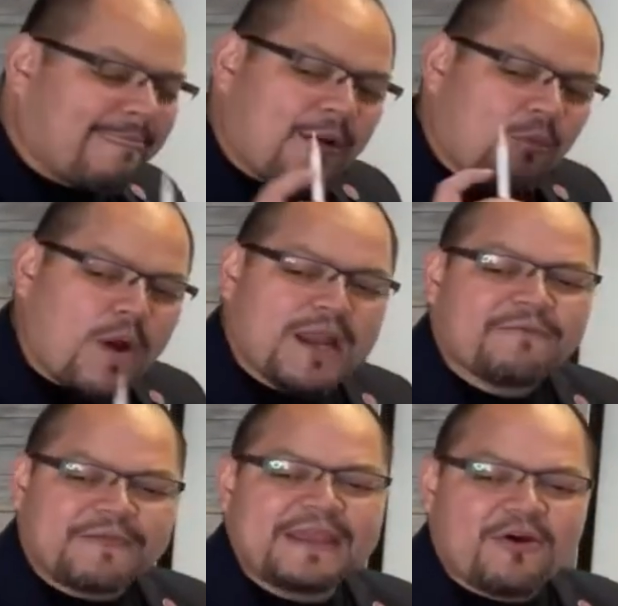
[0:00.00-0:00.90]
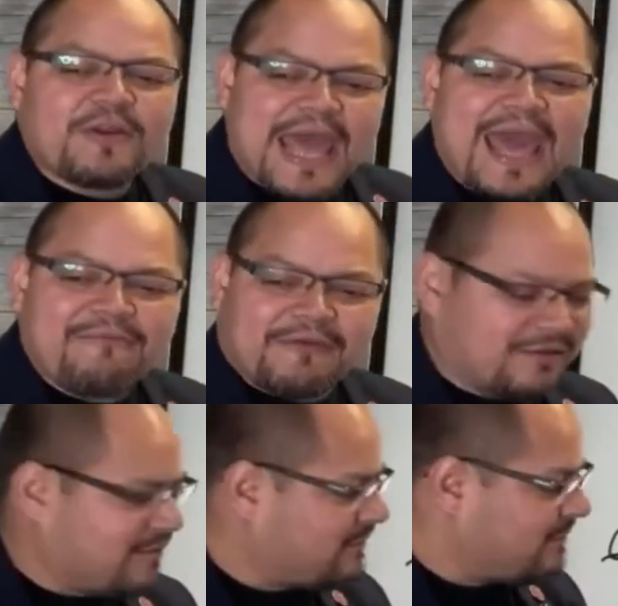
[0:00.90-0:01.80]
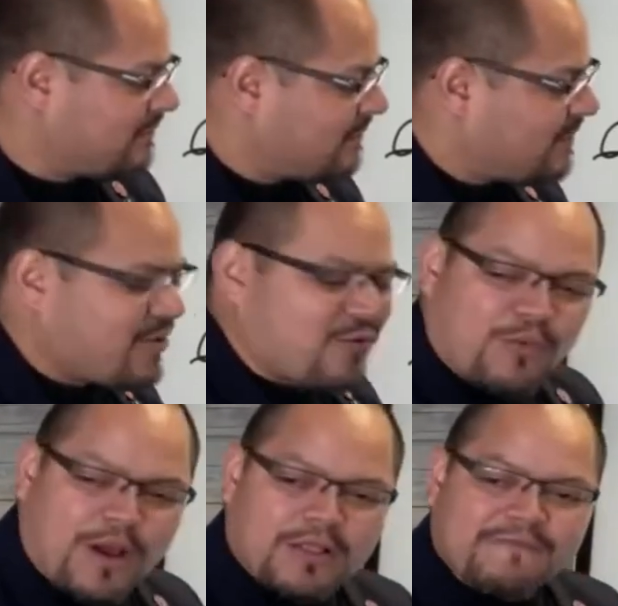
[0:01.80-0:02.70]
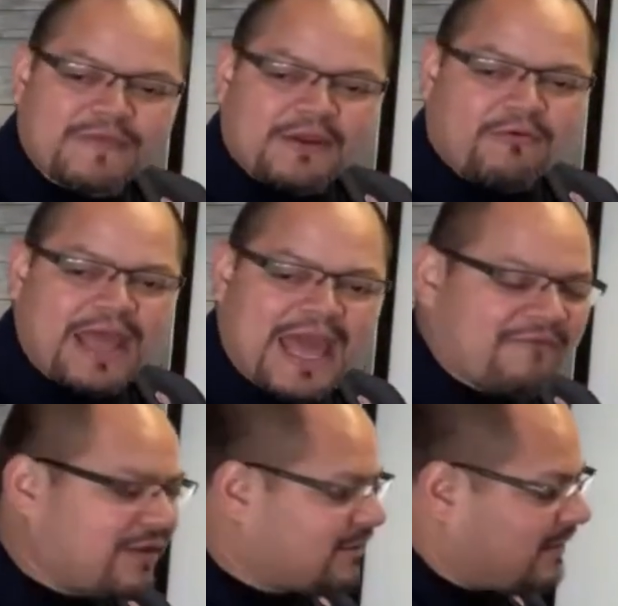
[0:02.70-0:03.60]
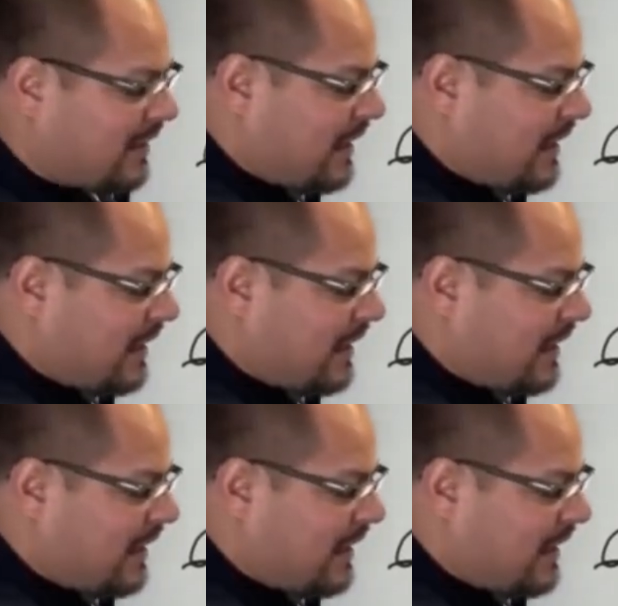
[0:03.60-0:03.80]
What if they don't have it? Well, if they don't have it,